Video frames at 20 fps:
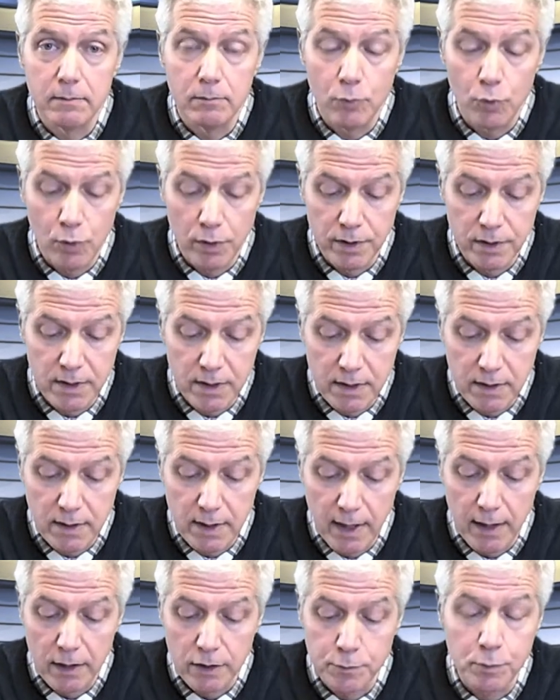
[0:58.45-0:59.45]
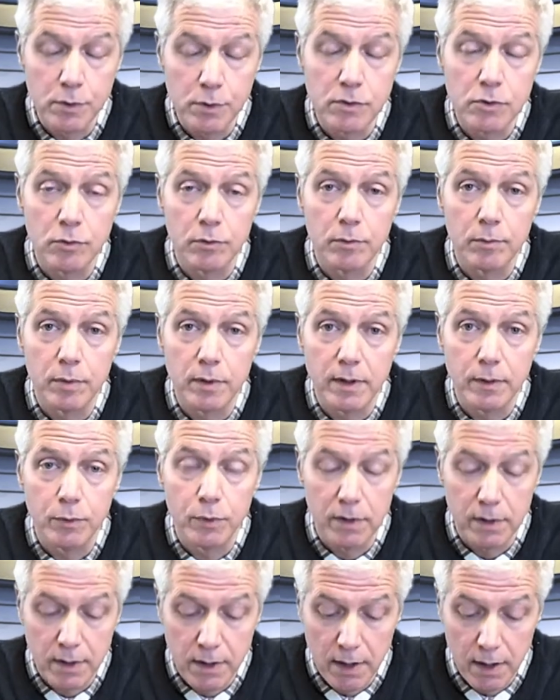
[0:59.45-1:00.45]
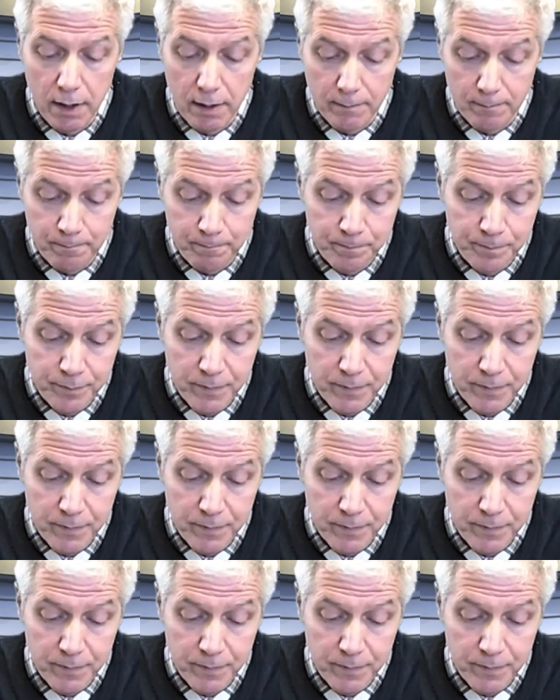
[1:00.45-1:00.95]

More details presumably will come.